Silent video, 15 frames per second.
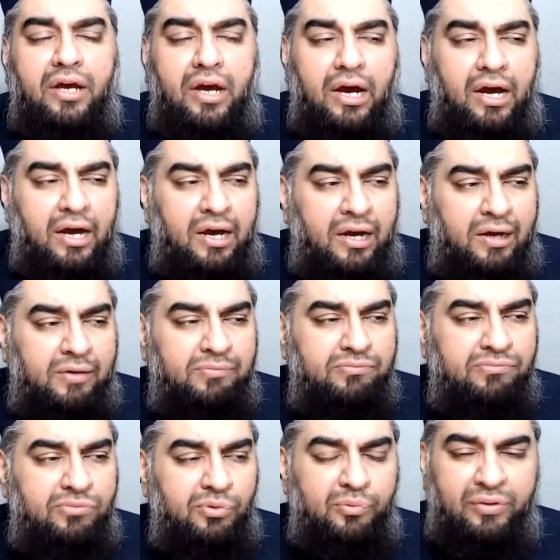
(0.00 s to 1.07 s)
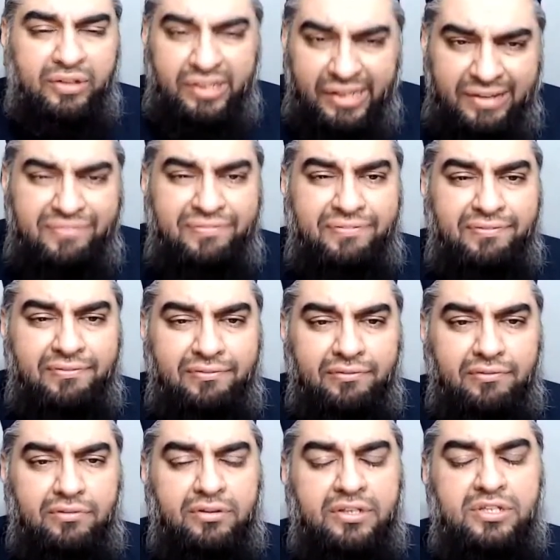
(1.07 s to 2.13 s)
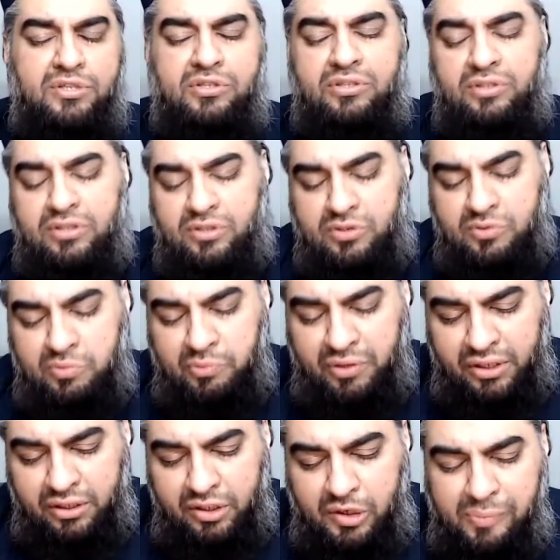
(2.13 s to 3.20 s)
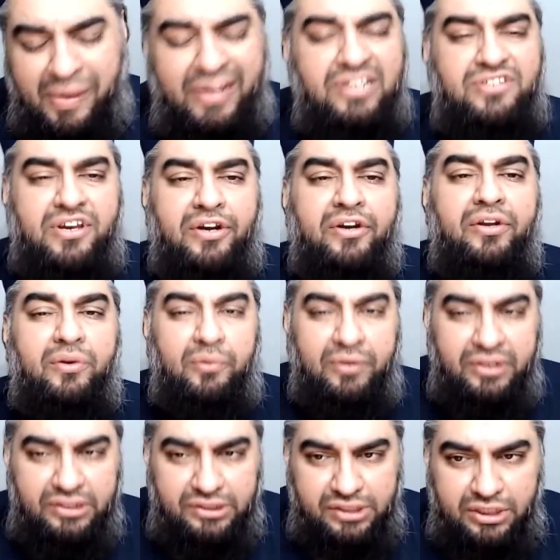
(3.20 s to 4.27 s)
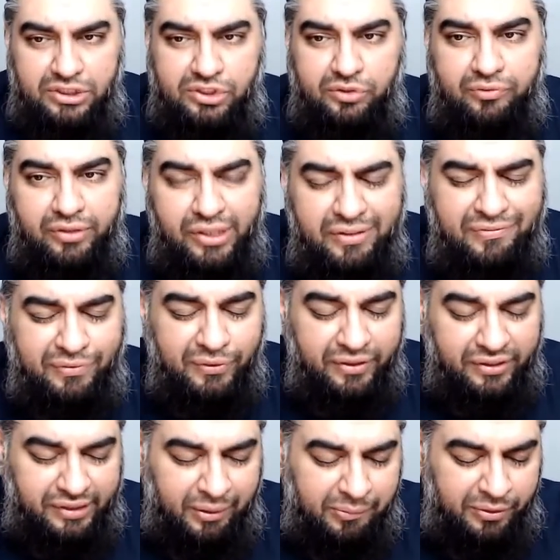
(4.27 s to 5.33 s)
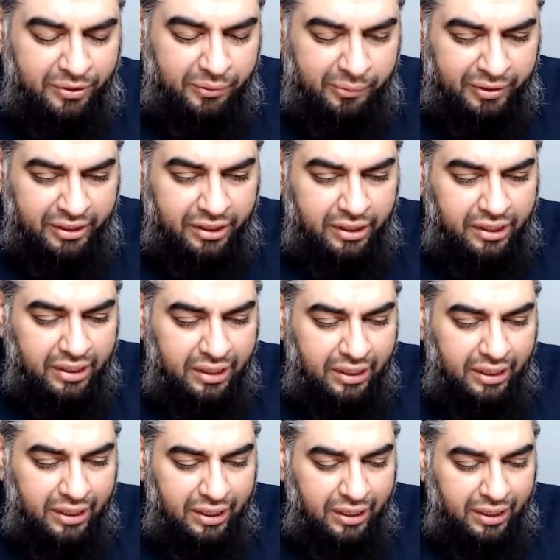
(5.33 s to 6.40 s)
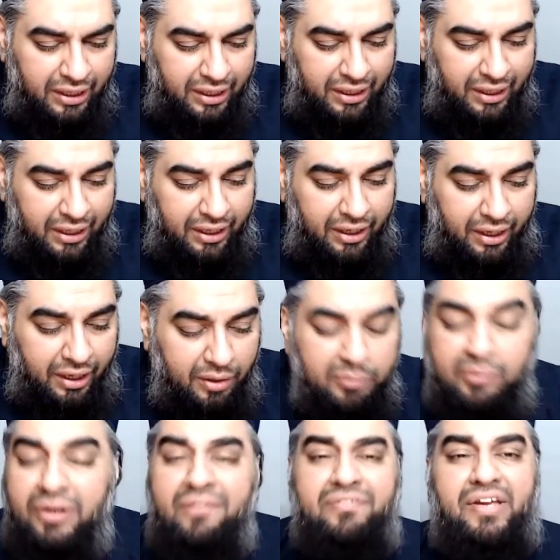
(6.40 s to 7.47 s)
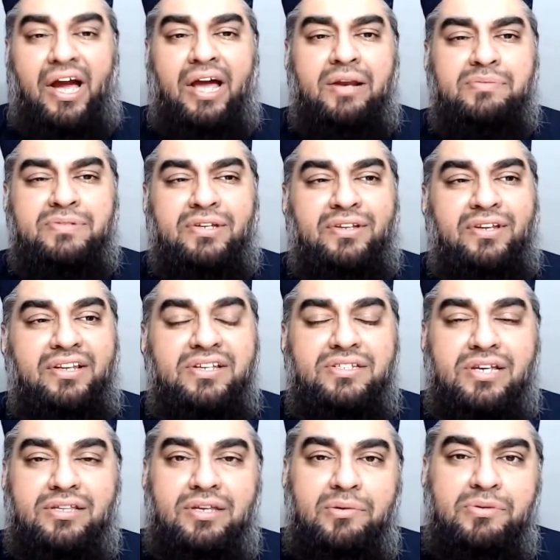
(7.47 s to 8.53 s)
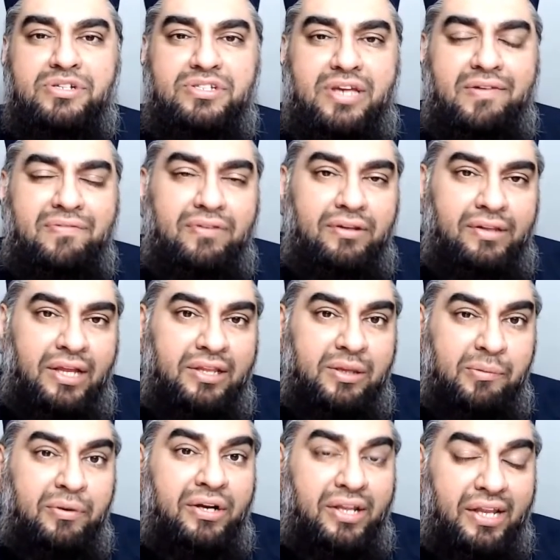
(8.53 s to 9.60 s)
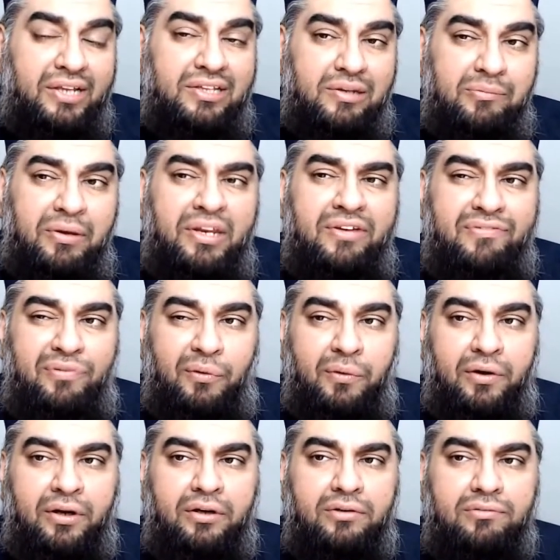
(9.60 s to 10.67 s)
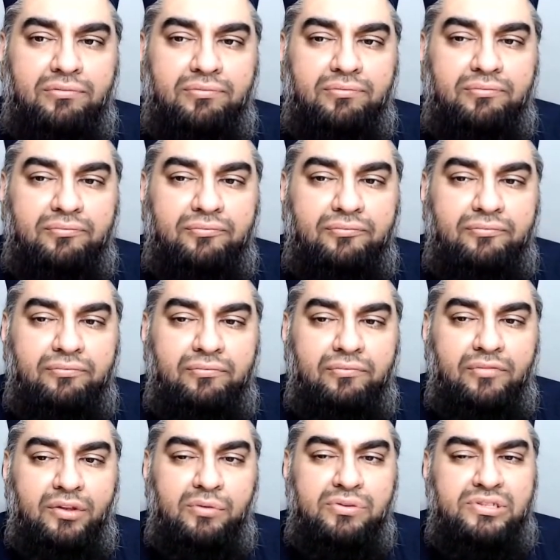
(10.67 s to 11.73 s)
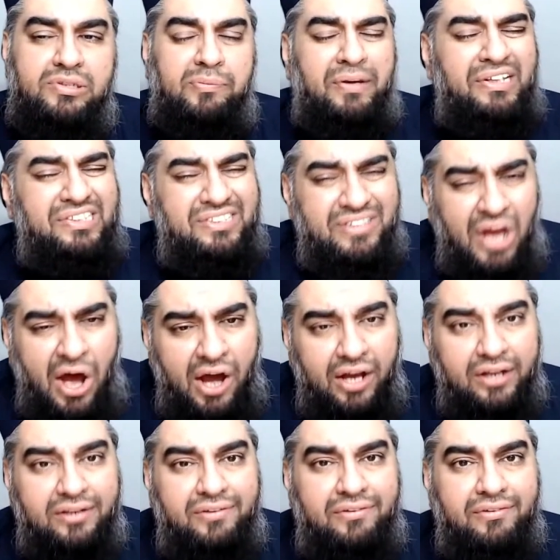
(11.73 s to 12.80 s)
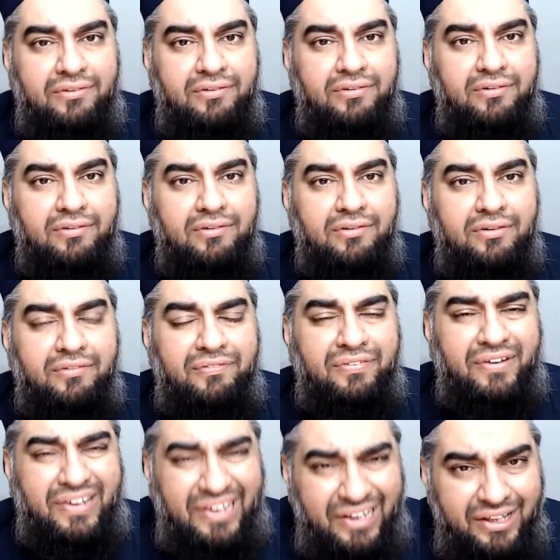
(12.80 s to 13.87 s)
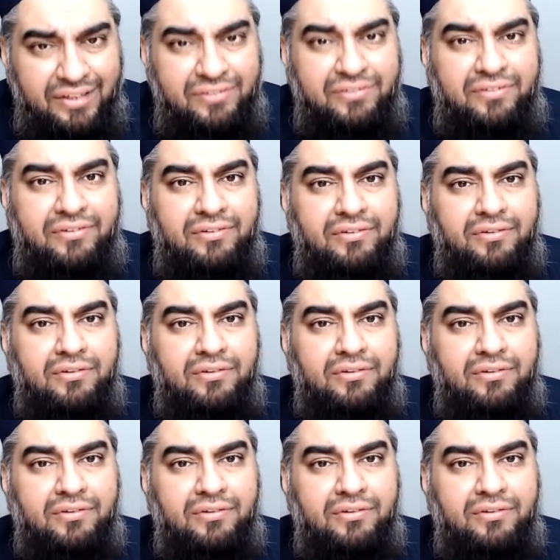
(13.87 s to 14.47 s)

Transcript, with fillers: relief, this one humanitarian organization, relief work they were doing. And one of the items on the list that they were collecting money for was to buy socks for kids